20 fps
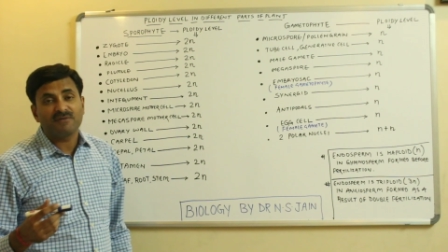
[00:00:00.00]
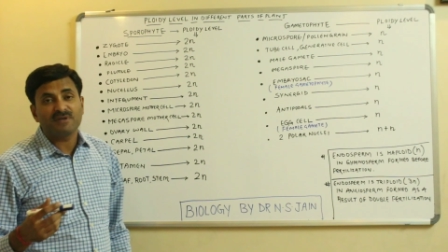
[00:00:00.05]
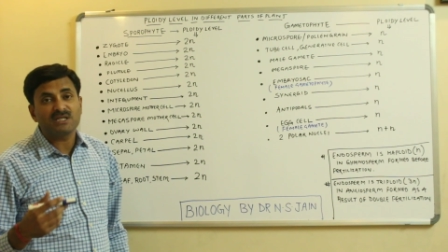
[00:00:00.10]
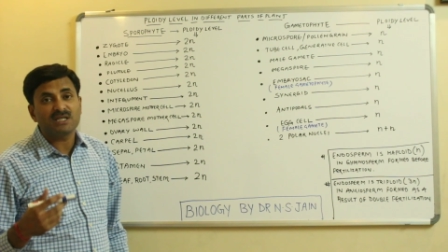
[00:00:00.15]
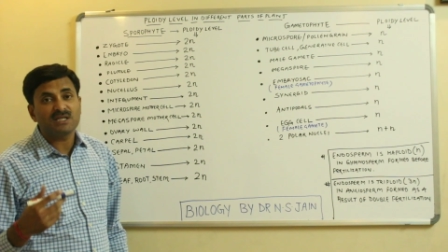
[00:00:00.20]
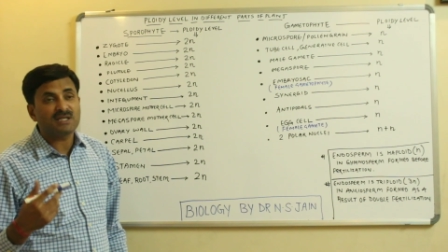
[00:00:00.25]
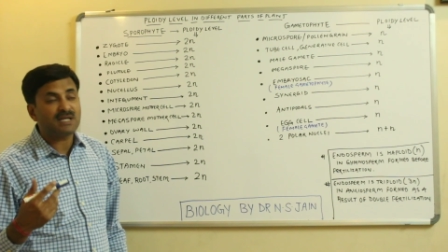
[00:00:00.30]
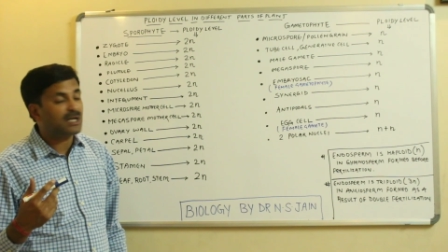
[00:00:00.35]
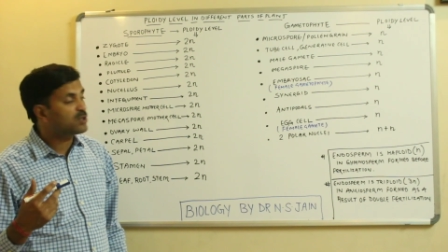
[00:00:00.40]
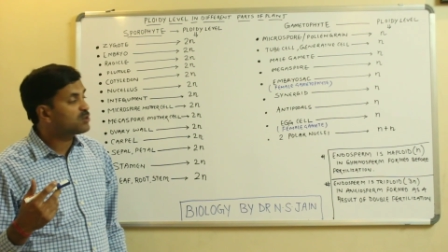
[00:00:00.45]

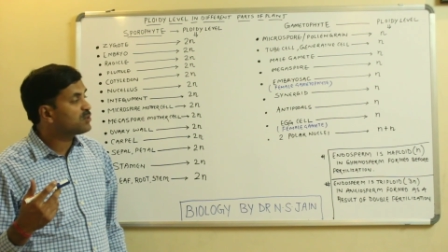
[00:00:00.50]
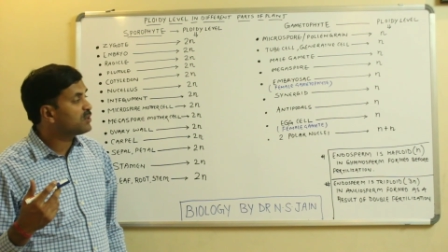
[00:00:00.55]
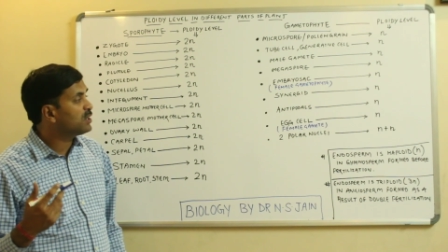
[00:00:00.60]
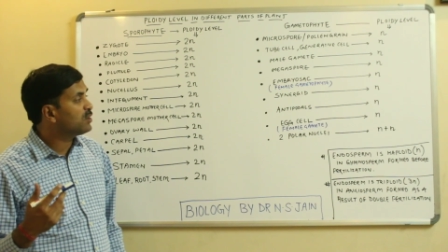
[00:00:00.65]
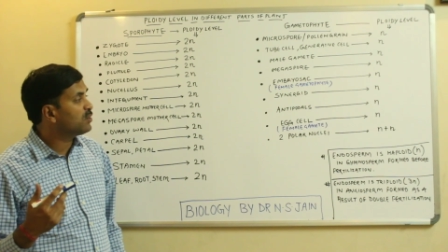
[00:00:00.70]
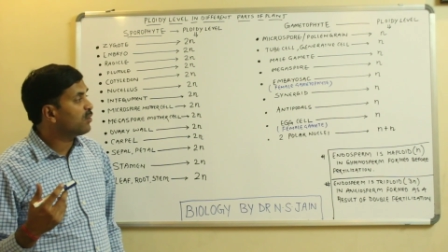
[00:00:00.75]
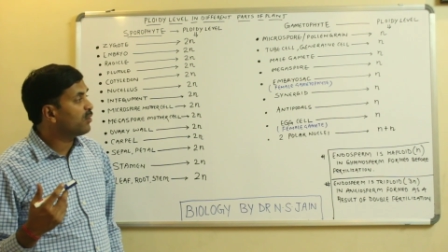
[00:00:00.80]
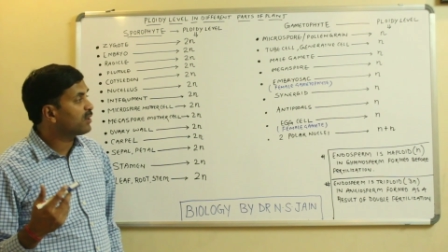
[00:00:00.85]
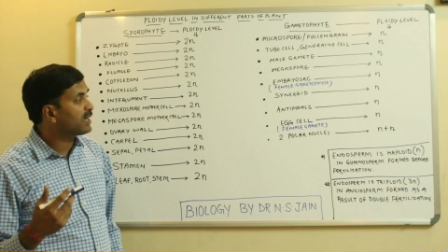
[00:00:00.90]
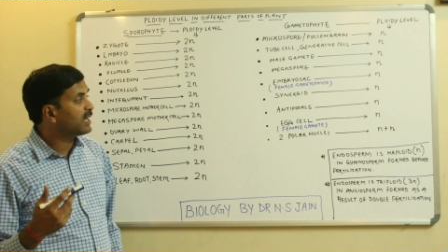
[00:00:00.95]
which is
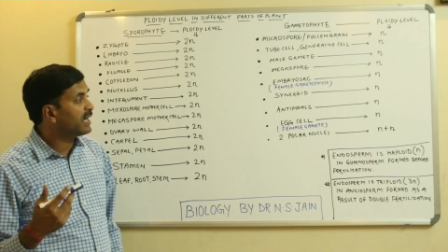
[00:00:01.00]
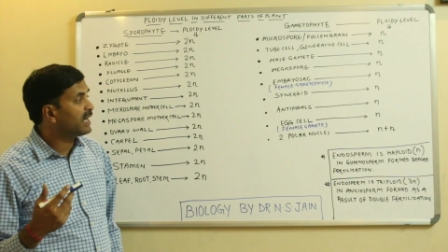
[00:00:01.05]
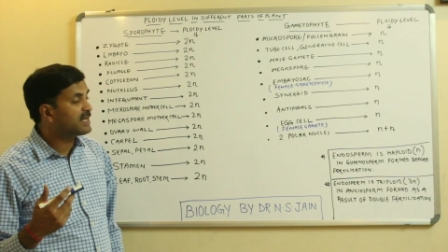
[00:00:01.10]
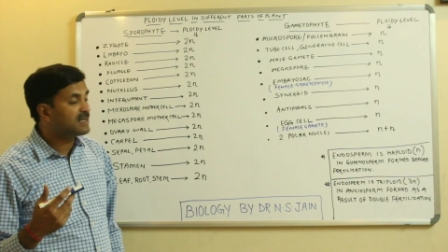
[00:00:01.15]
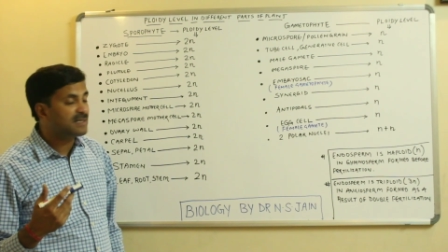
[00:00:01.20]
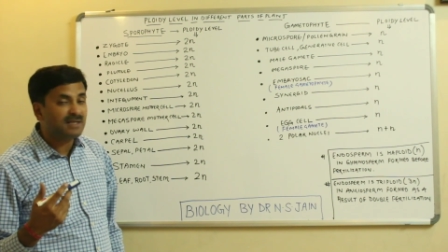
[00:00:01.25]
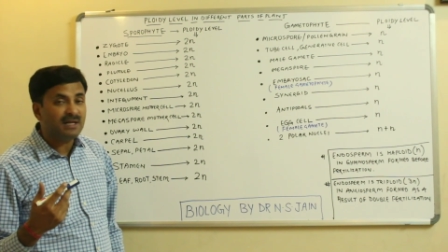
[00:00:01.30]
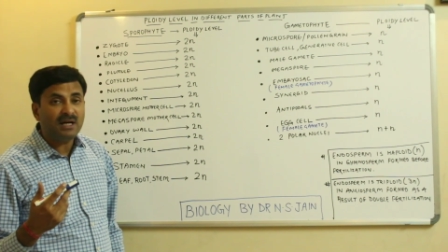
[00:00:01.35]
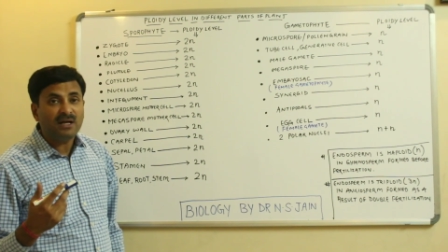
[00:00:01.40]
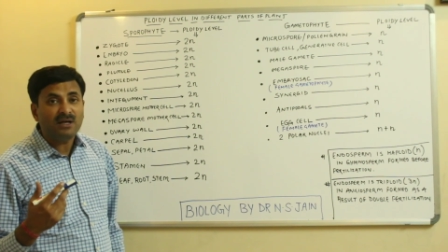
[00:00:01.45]
actually known
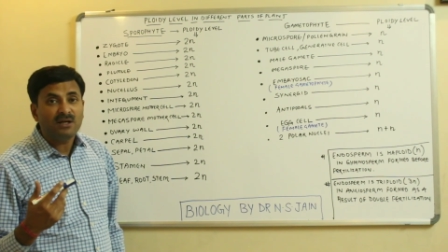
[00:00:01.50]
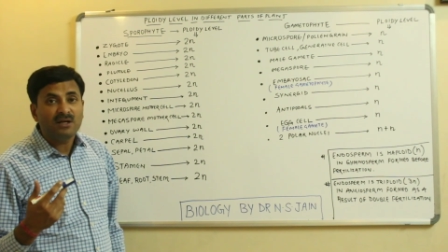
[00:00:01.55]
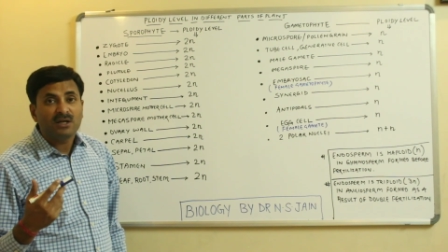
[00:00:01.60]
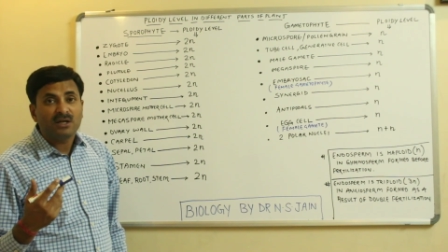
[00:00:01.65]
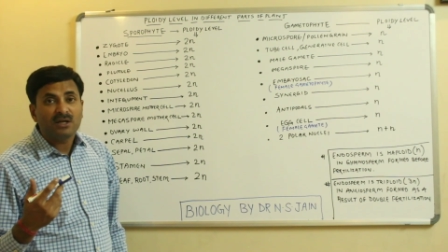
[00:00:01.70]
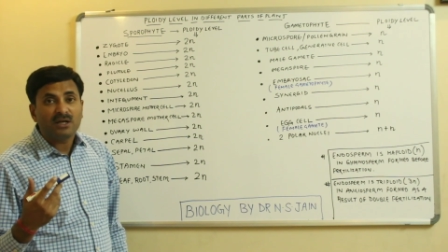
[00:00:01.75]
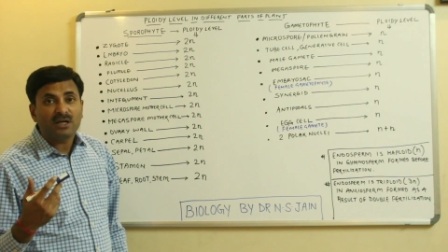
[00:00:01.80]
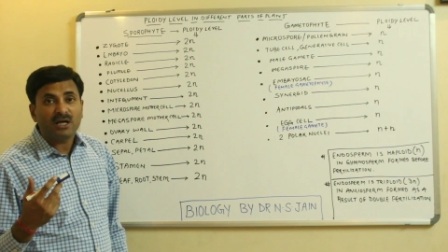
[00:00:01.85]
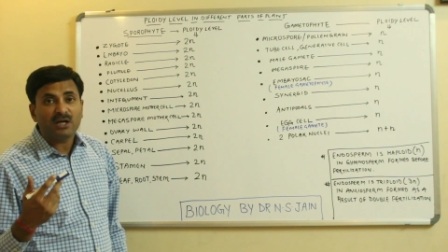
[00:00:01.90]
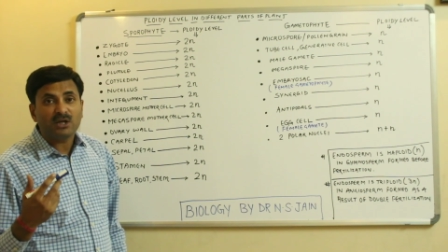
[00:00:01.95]
as a
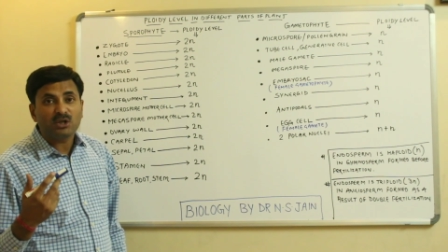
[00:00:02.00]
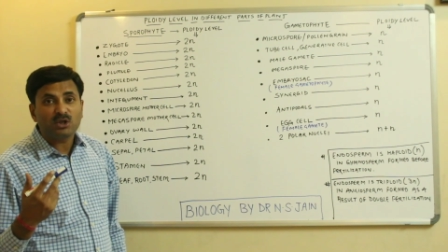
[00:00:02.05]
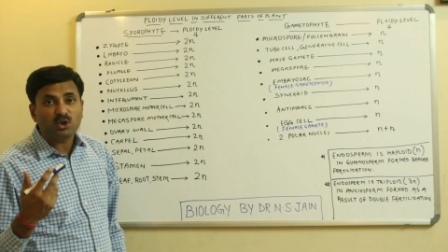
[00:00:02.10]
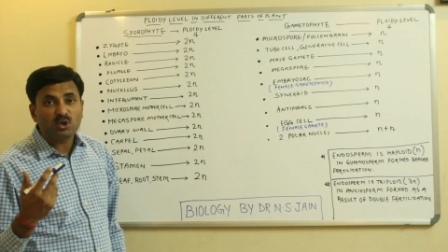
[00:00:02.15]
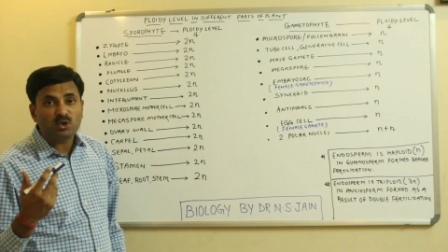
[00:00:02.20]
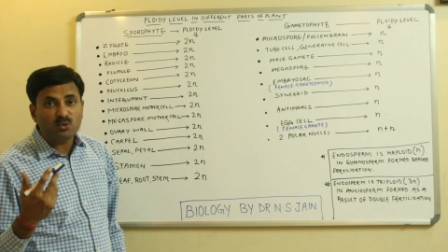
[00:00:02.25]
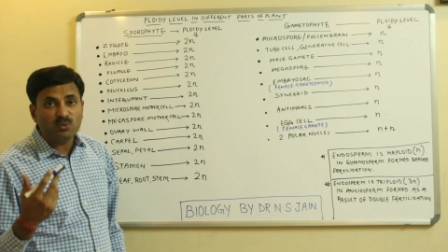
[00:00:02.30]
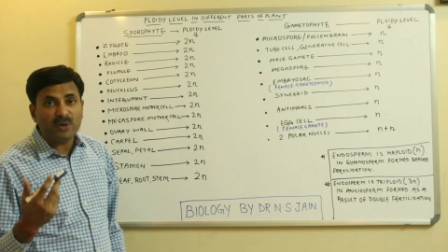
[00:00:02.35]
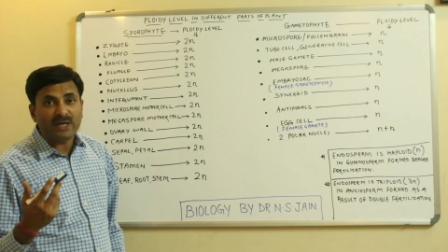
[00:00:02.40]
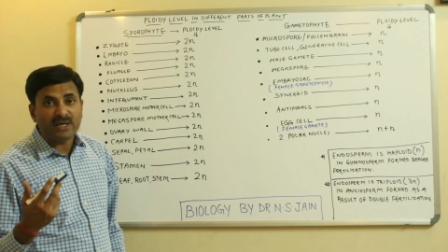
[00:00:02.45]

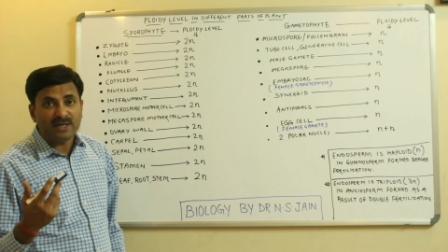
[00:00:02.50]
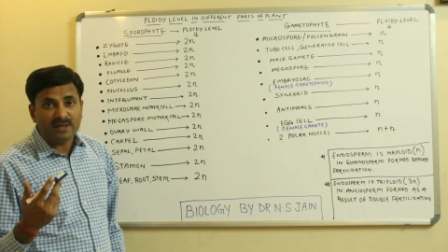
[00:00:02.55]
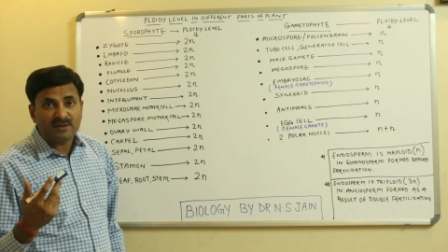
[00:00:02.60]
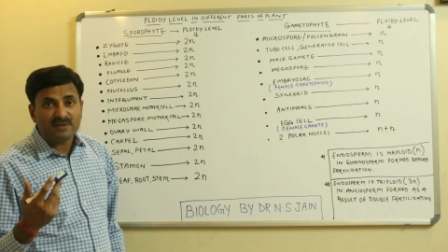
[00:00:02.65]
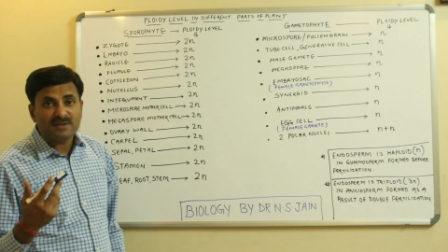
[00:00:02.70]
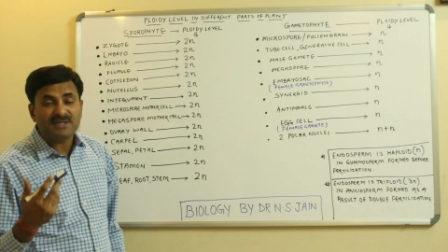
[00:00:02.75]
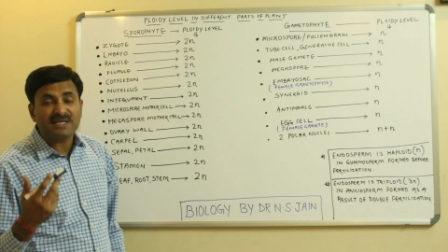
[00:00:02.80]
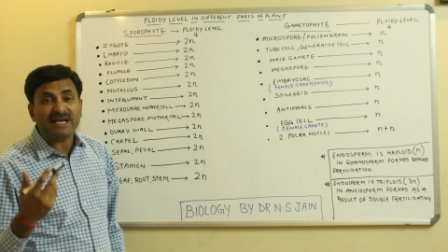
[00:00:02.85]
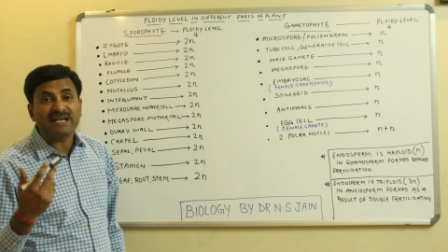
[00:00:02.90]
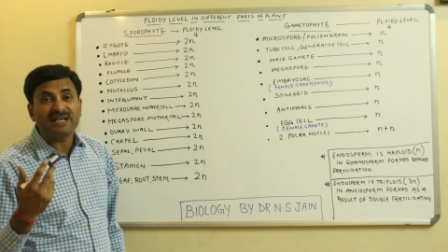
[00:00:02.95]
2n
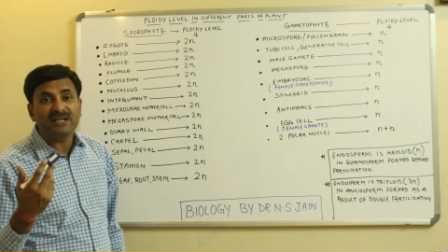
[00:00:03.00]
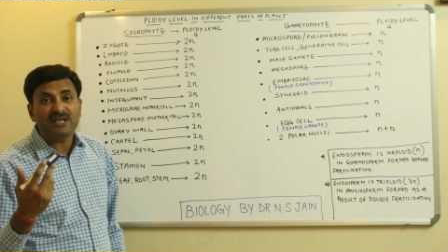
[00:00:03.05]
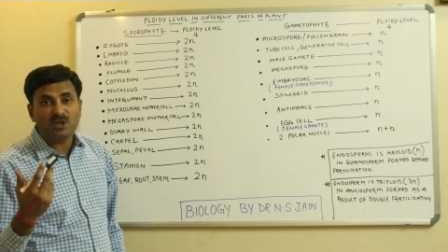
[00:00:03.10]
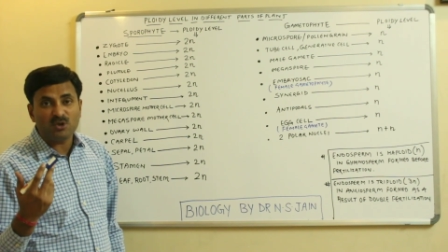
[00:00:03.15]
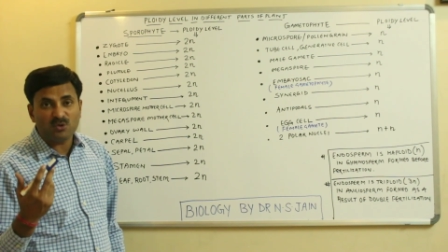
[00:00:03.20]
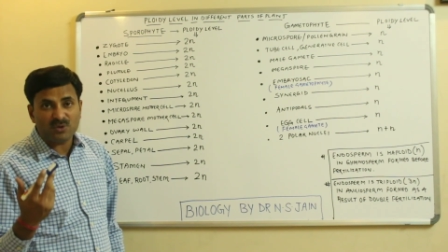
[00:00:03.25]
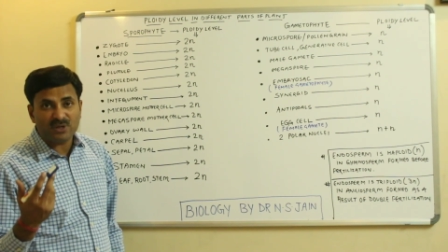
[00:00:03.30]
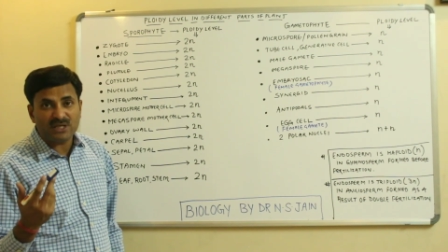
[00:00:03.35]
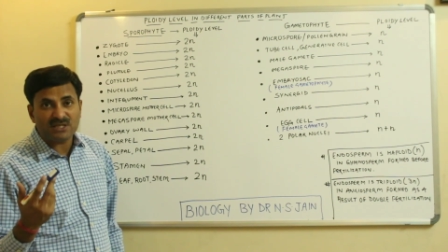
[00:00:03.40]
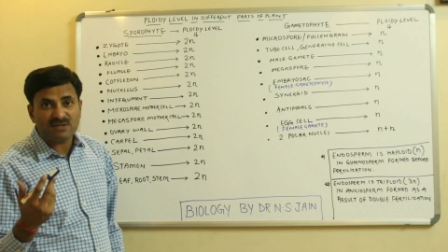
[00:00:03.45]
secondary
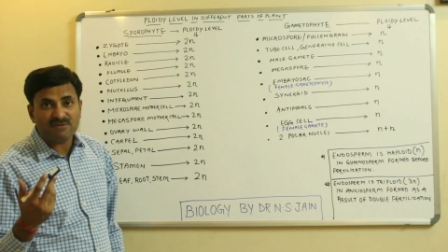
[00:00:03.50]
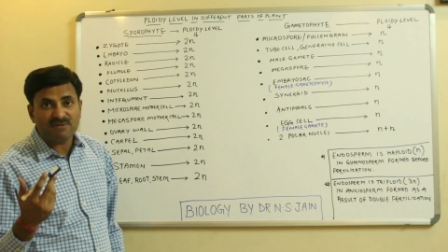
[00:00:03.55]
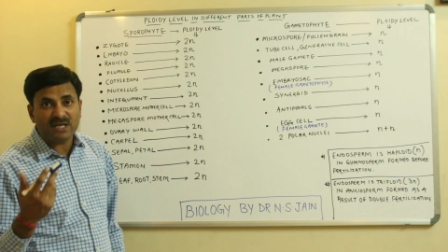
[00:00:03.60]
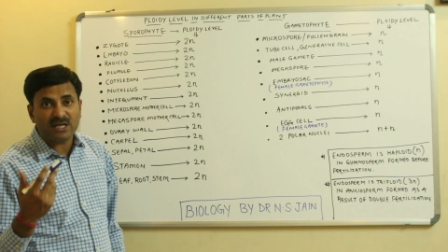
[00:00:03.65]
nucleus.